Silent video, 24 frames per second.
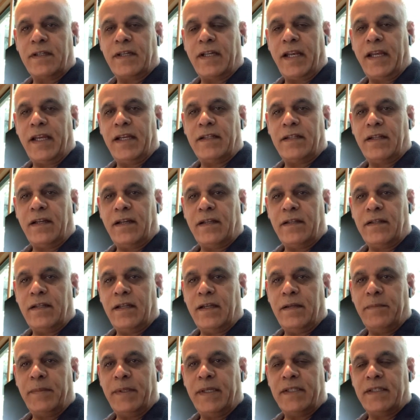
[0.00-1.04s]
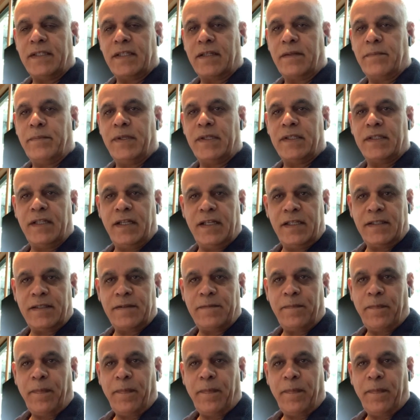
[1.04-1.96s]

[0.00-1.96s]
great and amazing business.